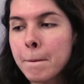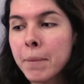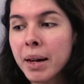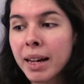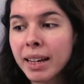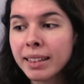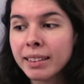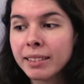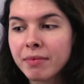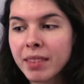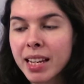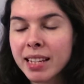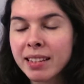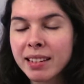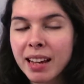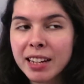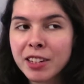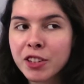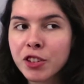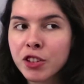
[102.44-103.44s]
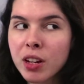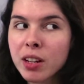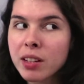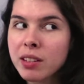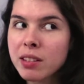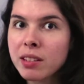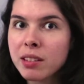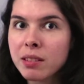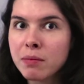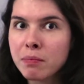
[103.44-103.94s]
But it's not
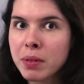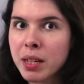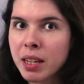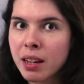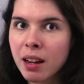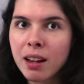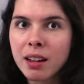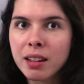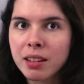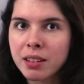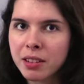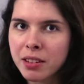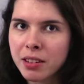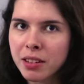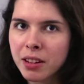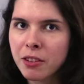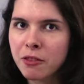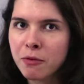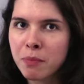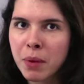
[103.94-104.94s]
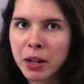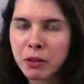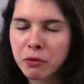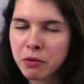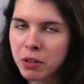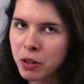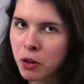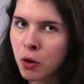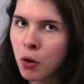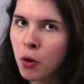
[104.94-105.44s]
just because of my
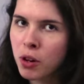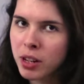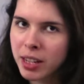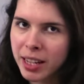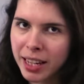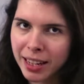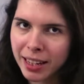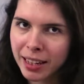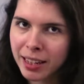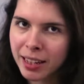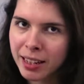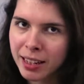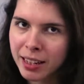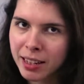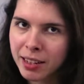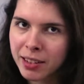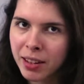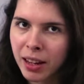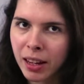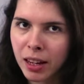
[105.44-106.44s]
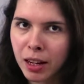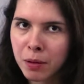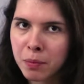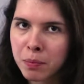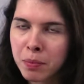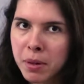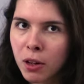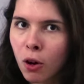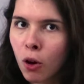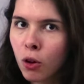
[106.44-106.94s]
recording setup,
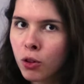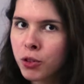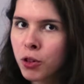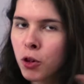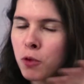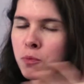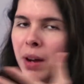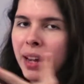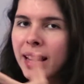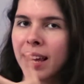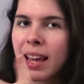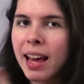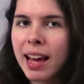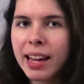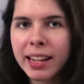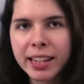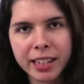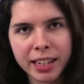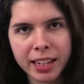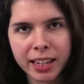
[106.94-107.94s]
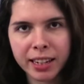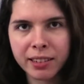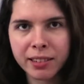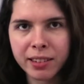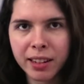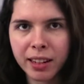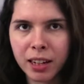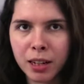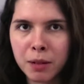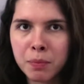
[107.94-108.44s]
but also my editing
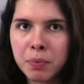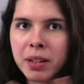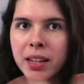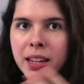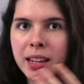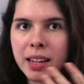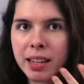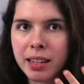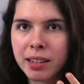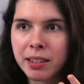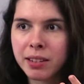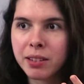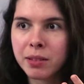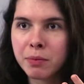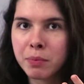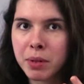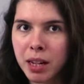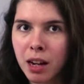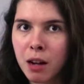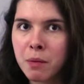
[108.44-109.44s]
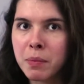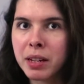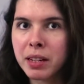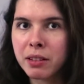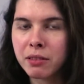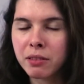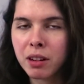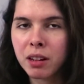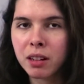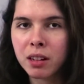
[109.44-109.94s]
setup is
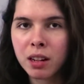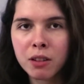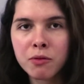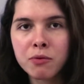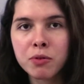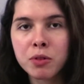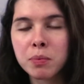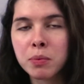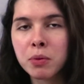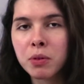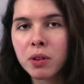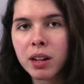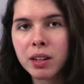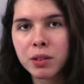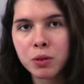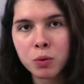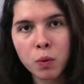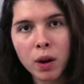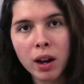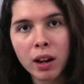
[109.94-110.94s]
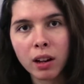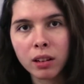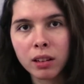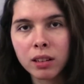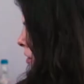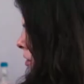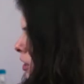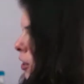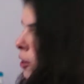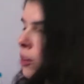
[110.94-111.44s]
becoming uncomfortable as well.
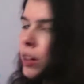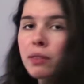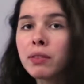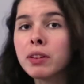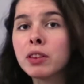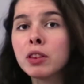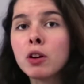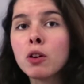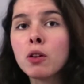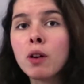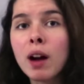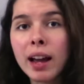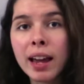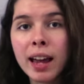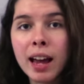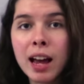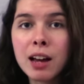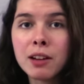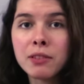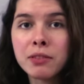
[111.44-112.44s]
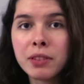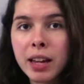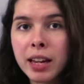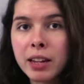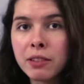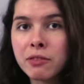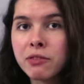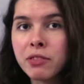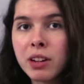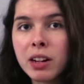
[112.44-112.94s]
You know, even though I have
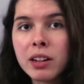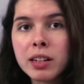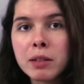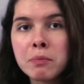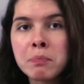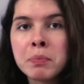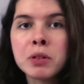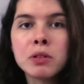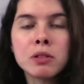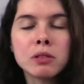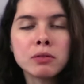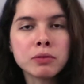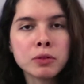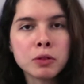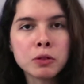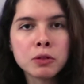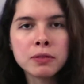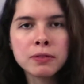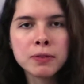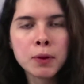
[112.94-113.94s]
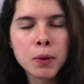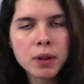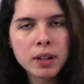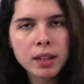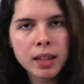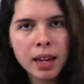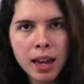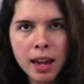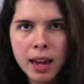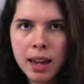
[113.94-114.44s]
a very beautiful
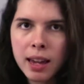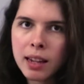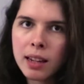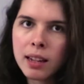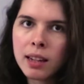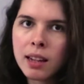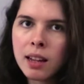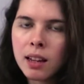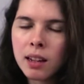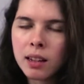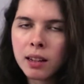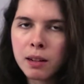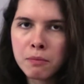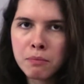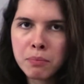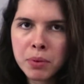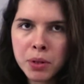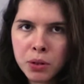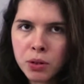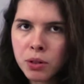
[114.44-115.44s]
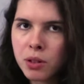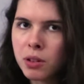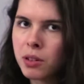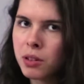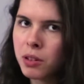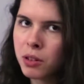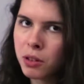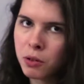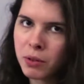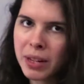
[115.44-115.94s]
4K computer
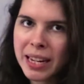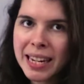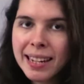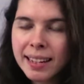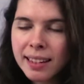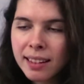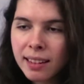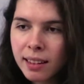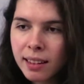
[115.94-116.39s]
screen,